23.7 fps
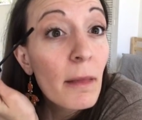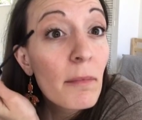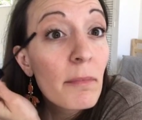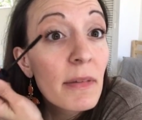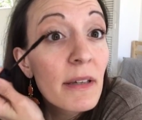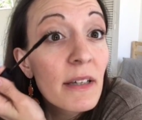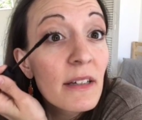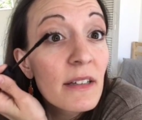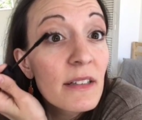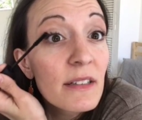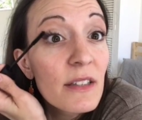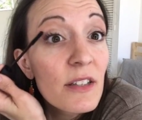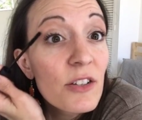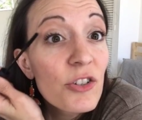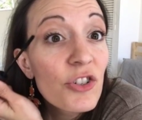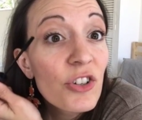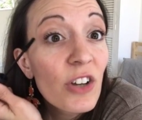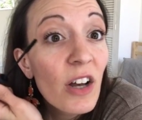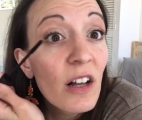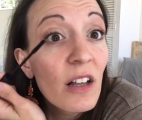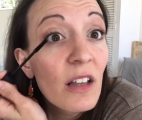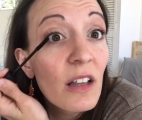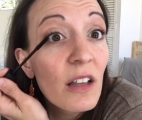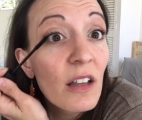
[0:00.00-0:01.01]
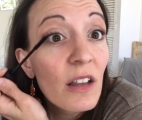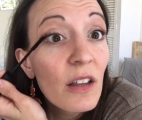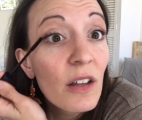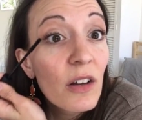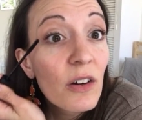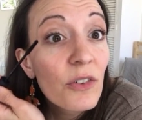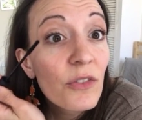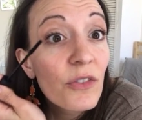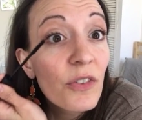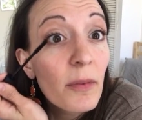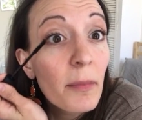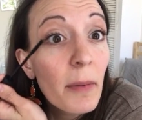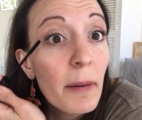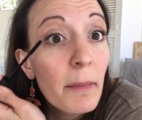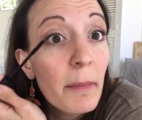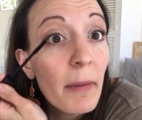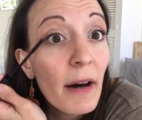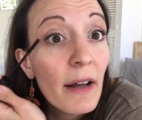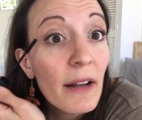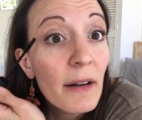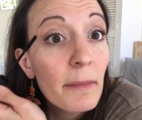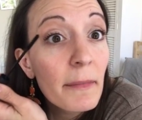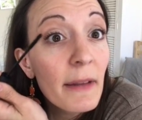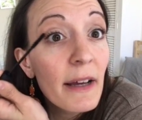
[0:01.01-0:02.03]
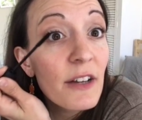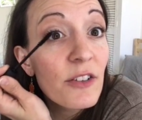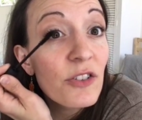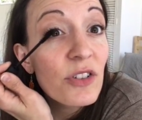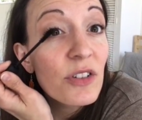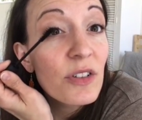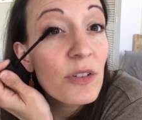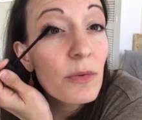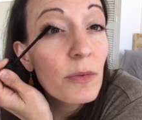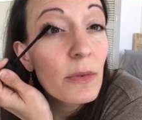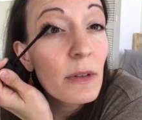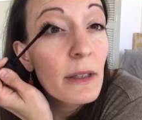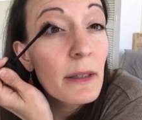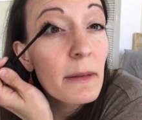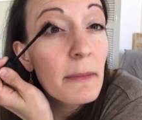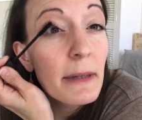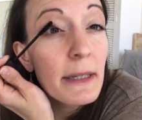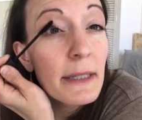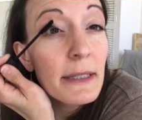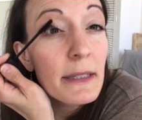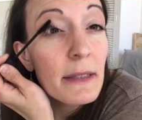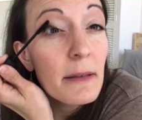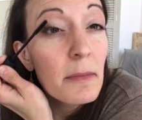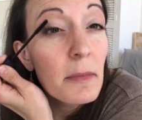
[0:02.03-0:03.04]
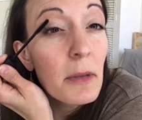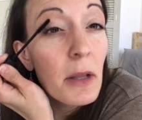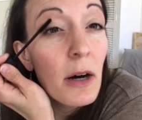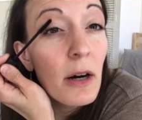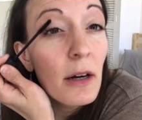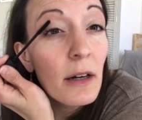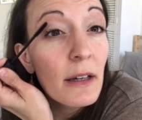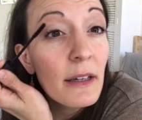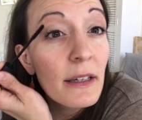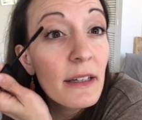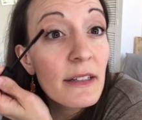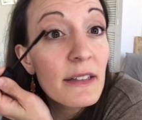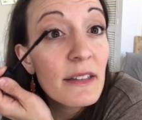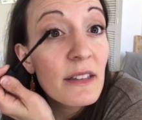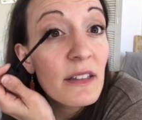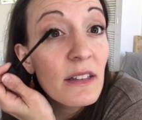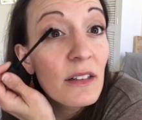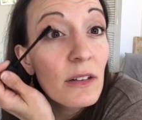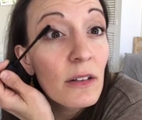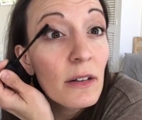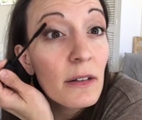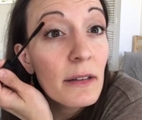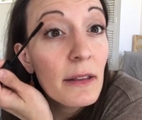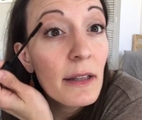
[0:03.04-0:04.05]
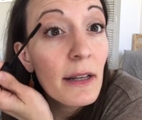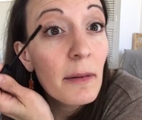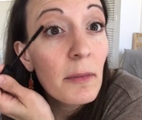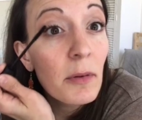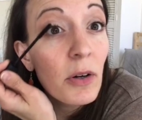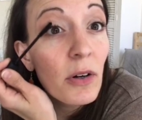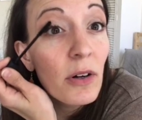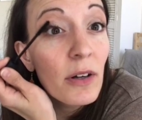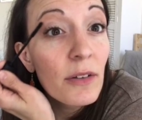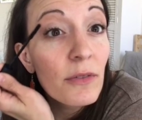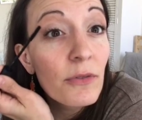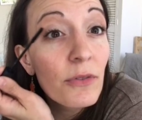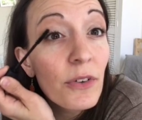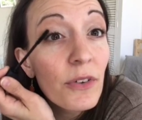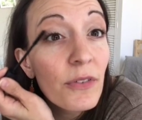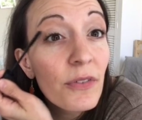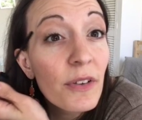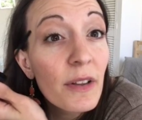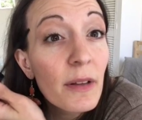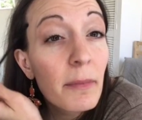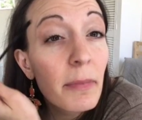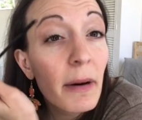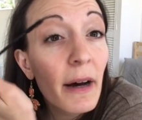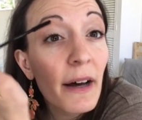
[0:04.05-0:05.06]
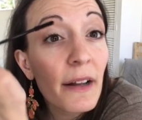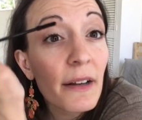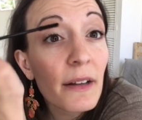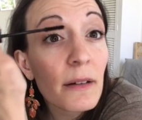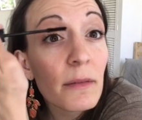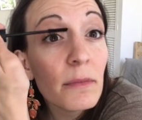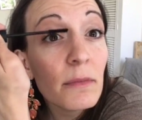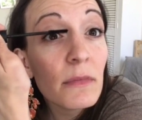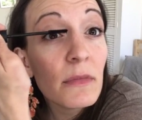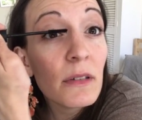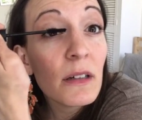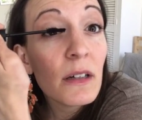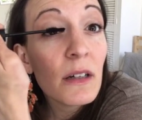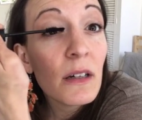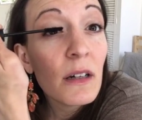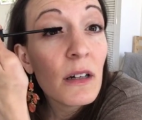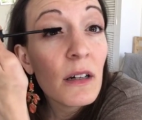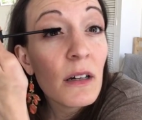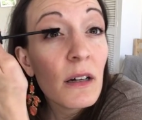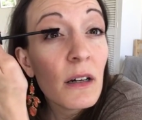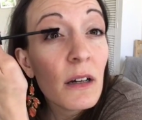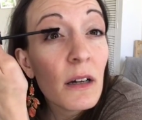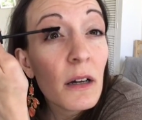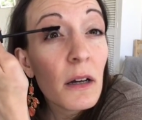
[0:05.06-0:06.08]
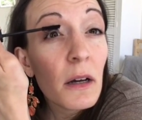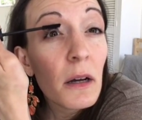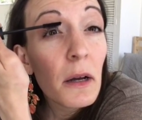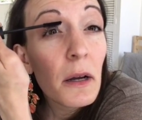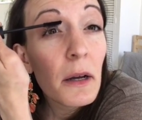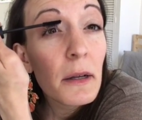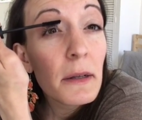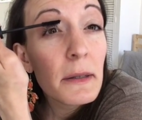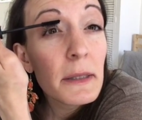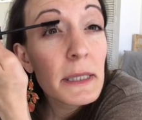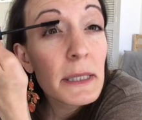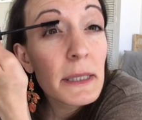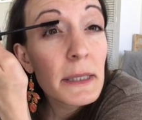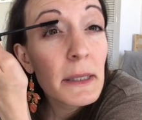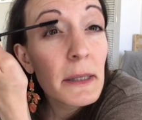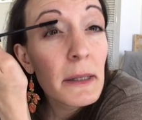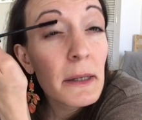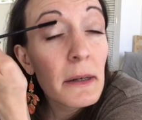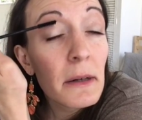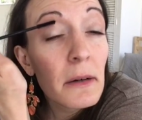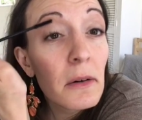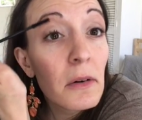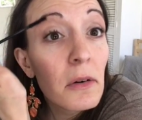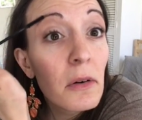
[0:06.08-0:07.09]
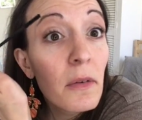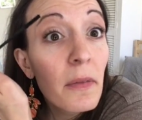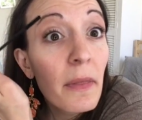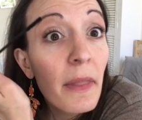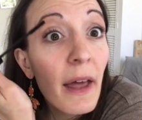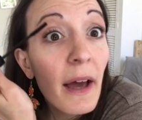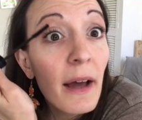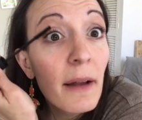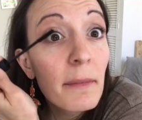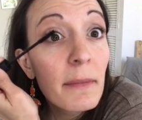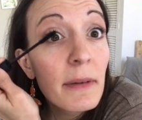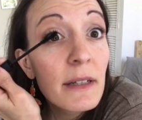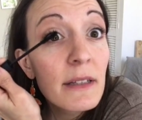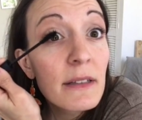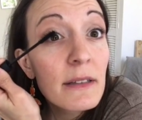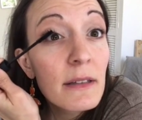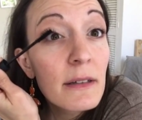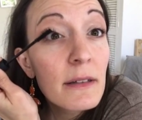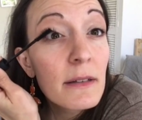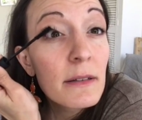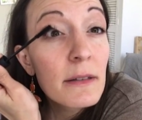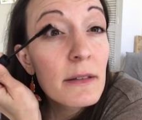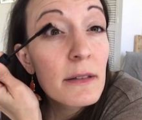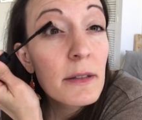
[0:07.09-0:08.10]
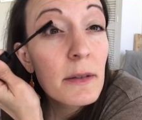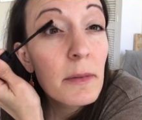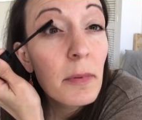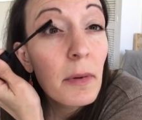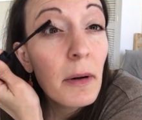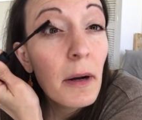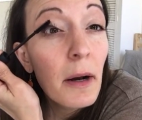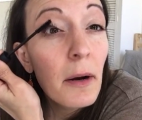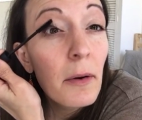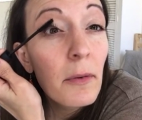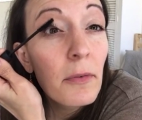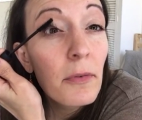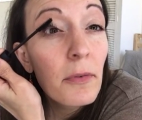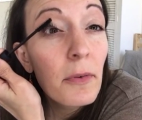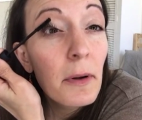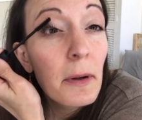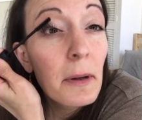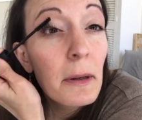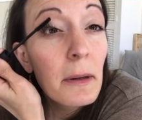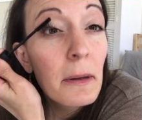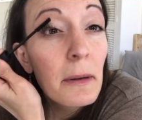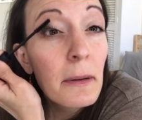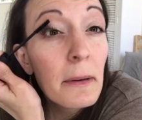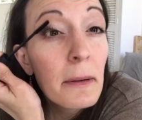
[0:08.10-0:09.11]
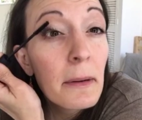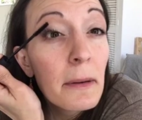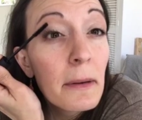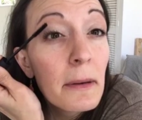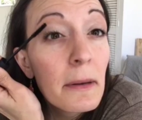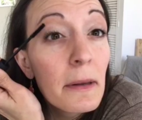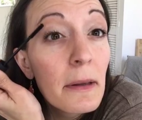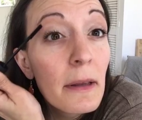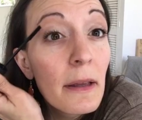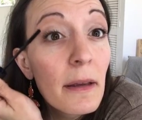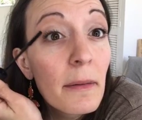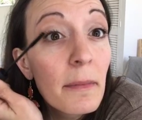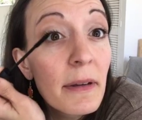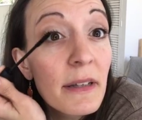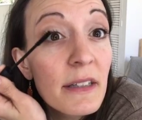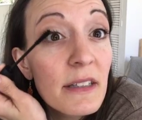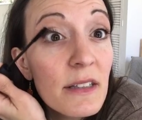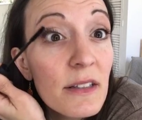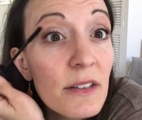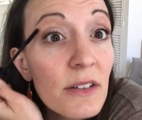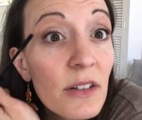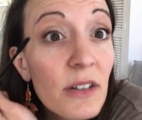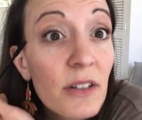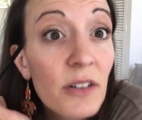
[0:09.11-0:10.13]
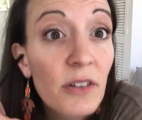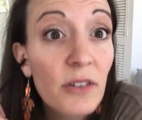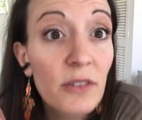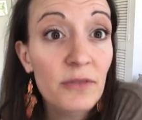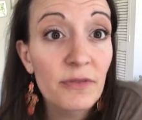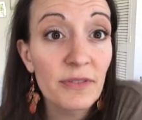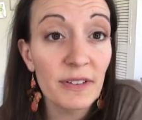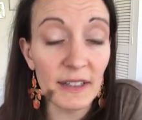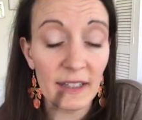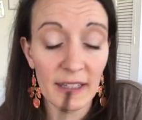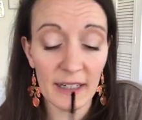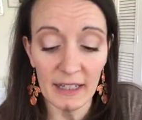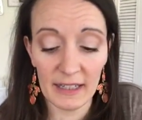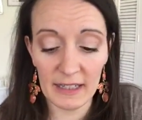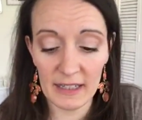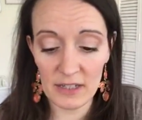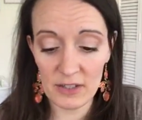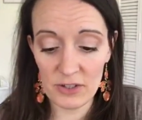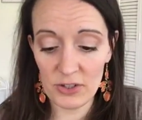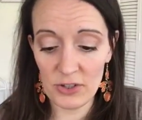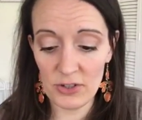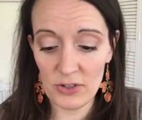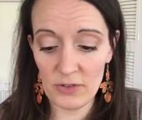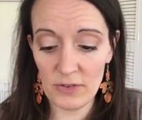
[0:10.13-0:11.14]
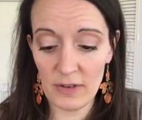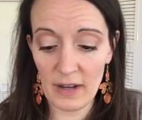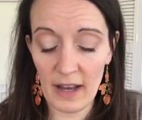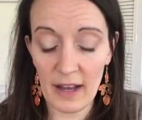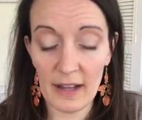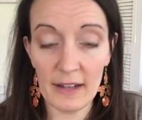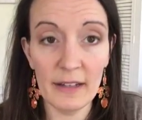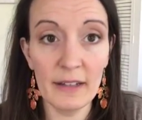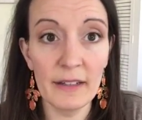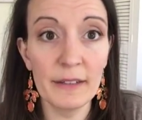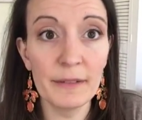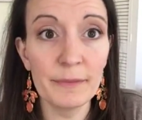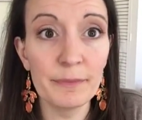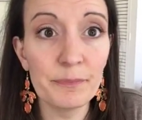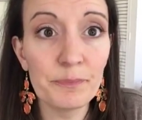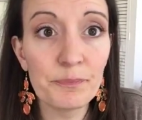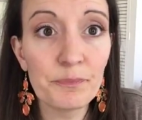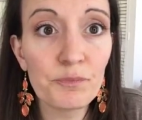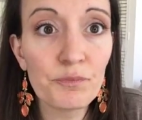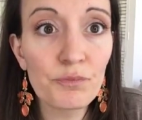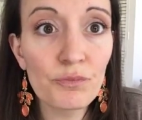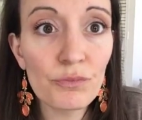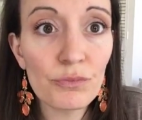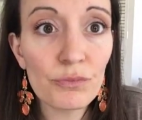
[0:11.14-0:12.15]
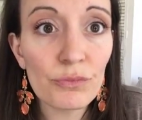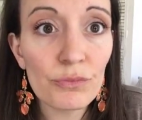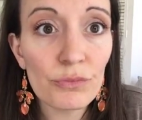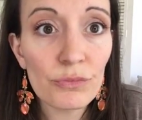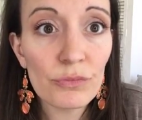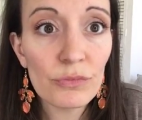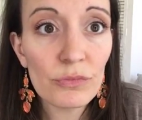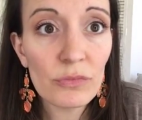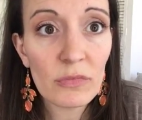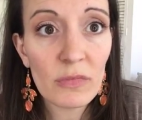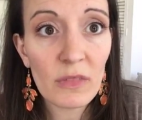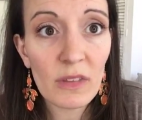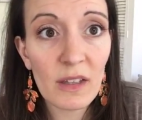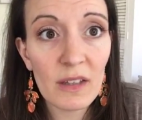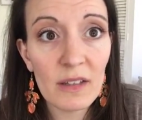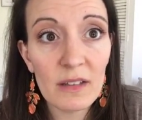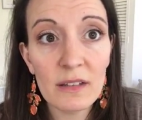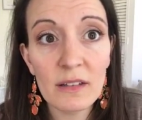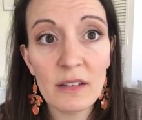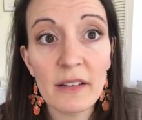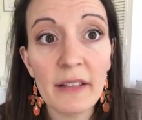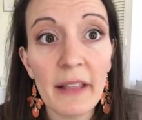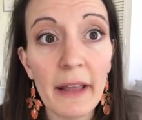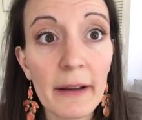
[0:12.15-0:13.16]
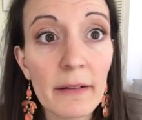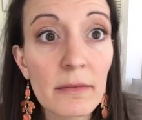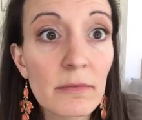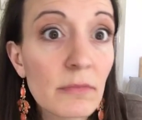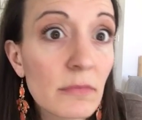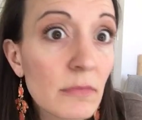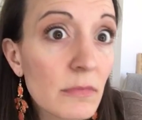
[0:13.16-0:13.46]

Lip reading: Because the gel alone for my bottom lashes really makes them long. It gets the look that I'm going for the bottom. And so that makes it super helpful. It makes it so I don't feel like I need to add in, look at that.